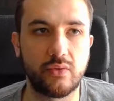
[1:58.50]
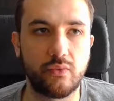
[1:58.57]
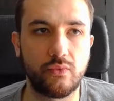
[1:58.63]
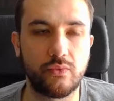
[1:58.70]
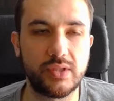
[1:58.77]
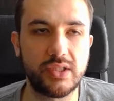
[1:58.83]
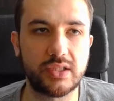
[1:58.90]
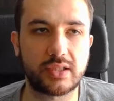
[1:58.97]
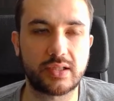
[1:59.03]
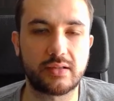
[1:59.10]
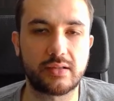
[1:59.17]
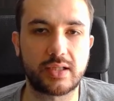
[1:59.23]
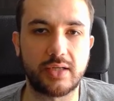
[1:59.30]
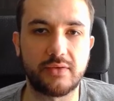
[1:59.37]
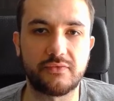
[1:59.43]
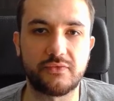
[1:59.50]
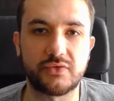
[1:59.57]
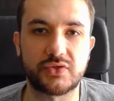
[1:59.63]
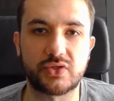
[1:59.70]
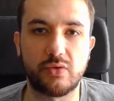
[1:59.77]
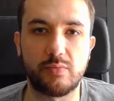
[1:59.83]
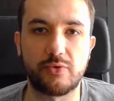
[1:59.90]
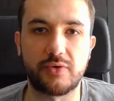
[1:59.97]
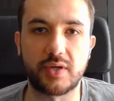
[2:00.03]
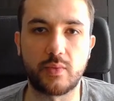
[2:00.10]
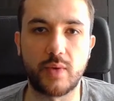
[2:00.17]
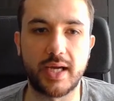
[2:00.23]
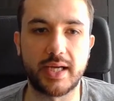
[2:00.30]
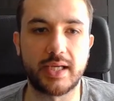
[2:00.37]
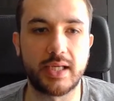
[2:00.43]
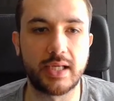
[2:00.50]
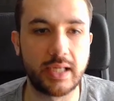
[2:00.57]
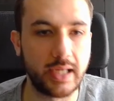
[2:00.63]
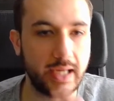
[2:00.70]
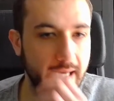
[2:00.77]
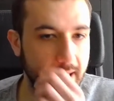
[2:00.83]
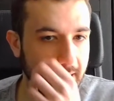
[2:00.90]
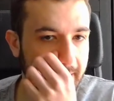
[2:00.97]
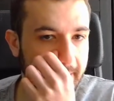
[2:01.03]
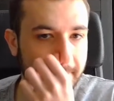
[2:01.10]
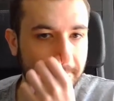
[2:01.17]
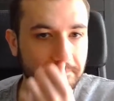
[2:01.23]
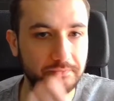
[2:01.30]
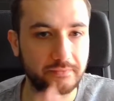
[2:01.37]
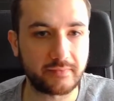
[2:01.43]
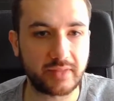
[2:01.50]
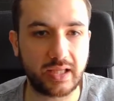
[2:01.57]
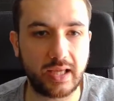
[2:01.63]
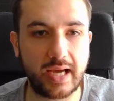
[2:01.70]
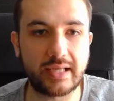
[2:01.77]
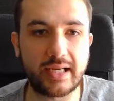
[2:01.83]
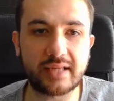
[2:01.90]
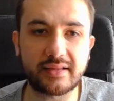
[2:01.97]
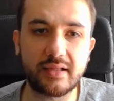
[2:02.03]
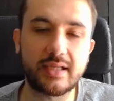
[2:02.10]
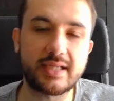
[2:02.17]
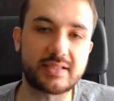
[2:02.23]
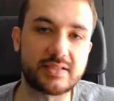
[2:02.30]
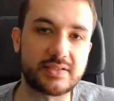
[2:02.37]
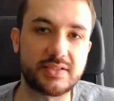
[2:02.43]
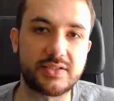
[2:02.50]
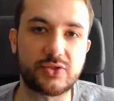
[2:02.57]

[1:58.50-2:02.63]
really kind of sobering way. Uh, I like the lessons it's